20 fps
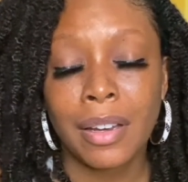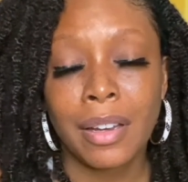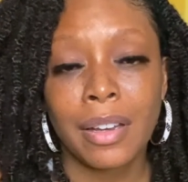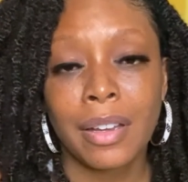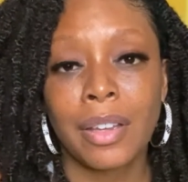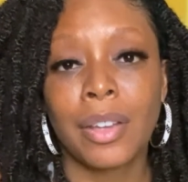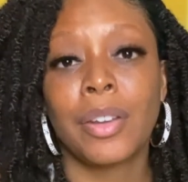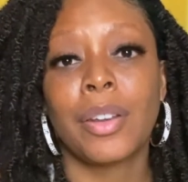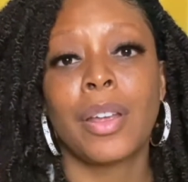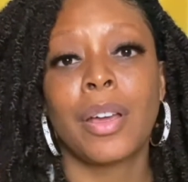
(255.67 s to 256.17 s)

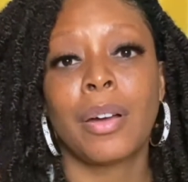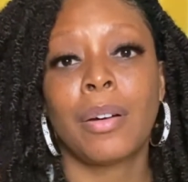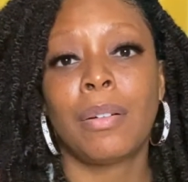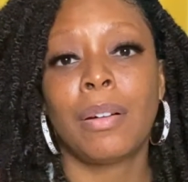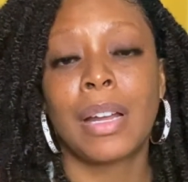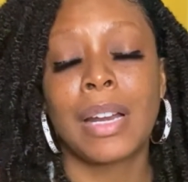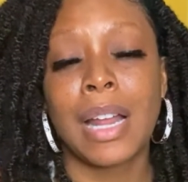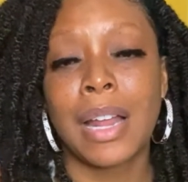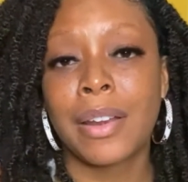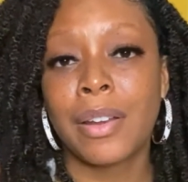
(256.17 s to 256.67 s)
You know,
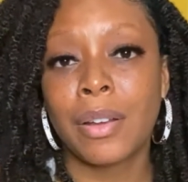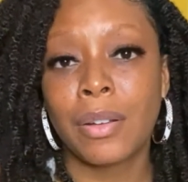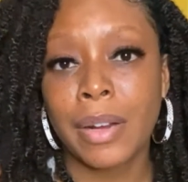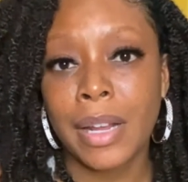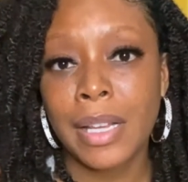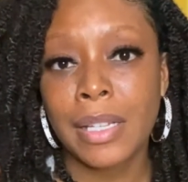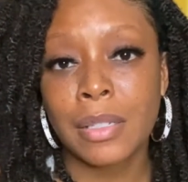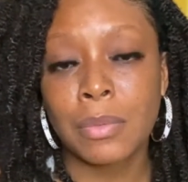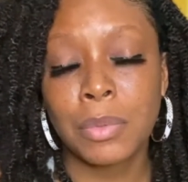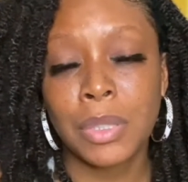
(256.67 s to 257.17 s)
and I know
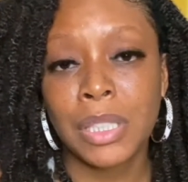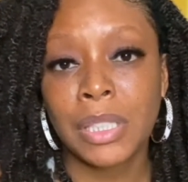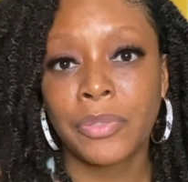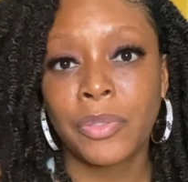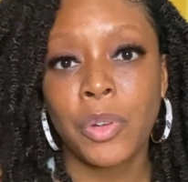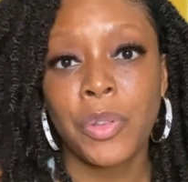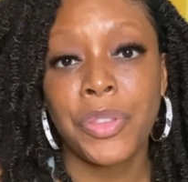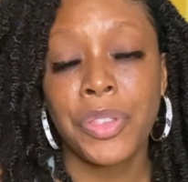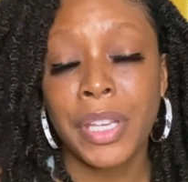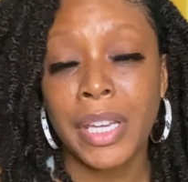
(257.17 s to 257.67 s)
that's
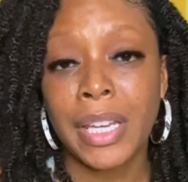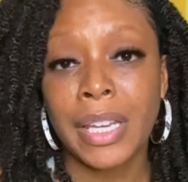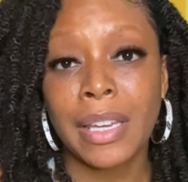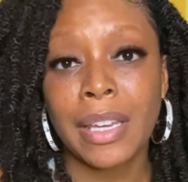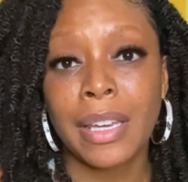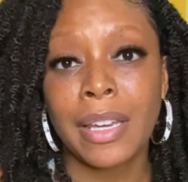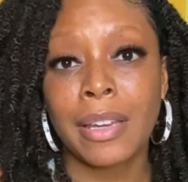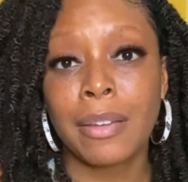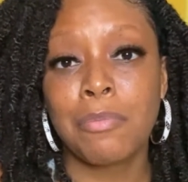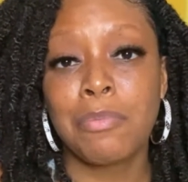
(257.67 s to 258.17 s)
wishful
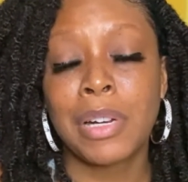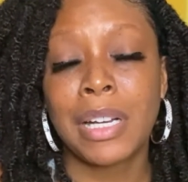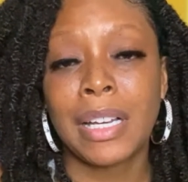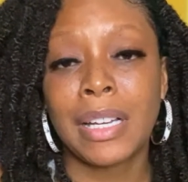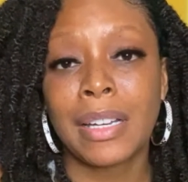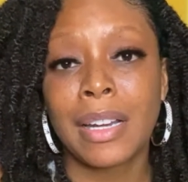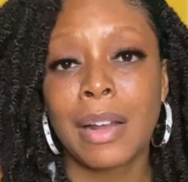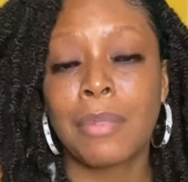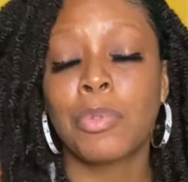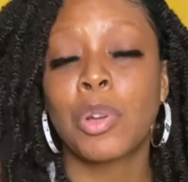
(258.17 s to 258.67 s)
thinking, but I'm